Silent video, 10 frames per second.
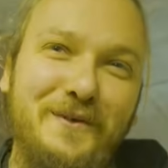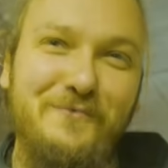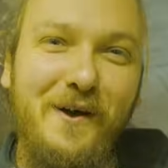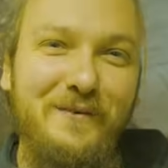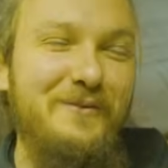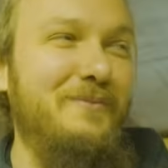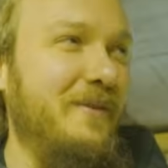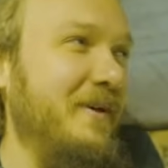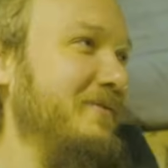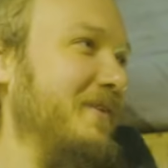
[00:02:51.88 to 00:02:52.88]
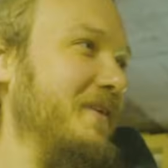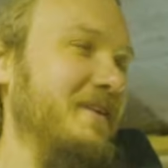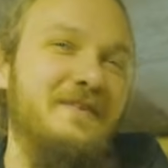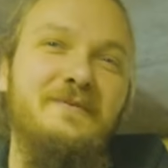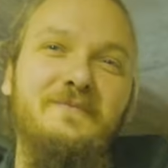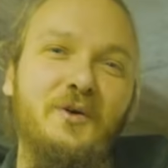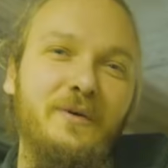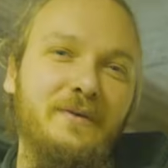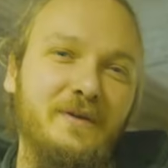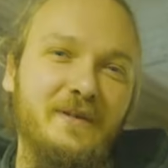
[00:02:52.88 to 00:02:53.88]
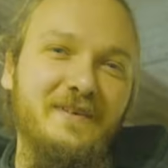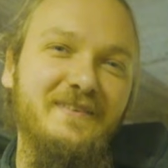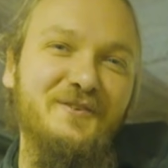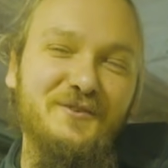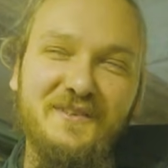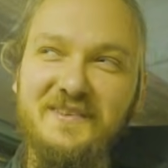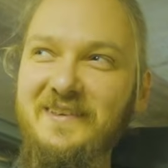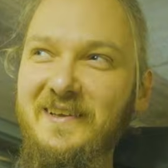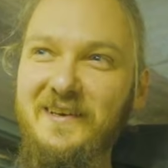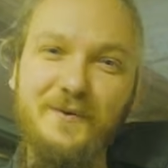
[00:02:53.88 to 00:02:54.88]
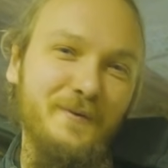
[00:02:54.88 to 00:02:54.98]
bit rough, but after that no one will notice it anymore.